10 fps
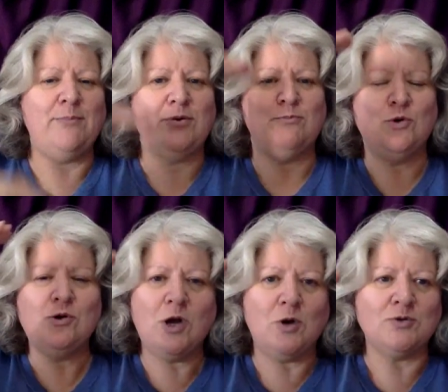put more
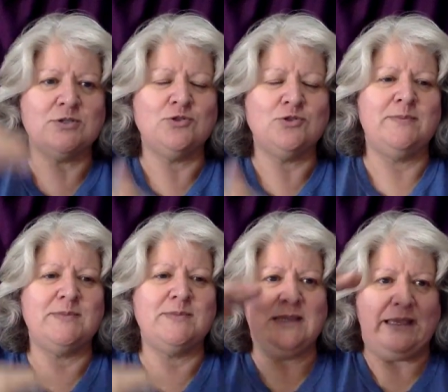goals and dreams
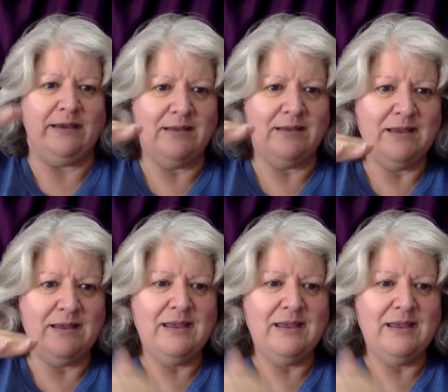in there.
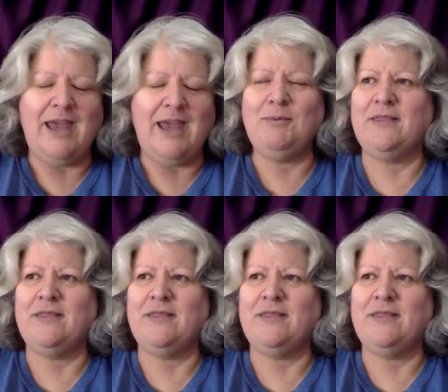And I'm like,
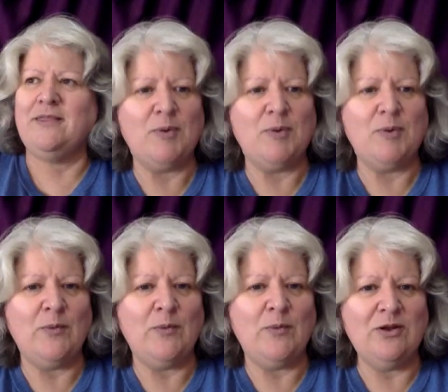that is a brilliant
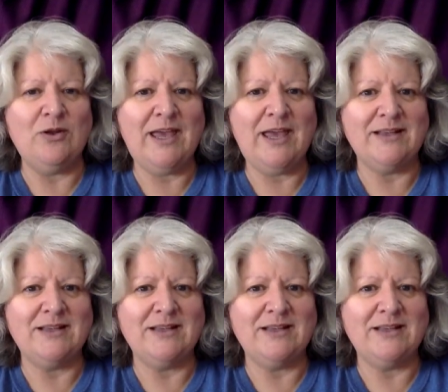way to look at it.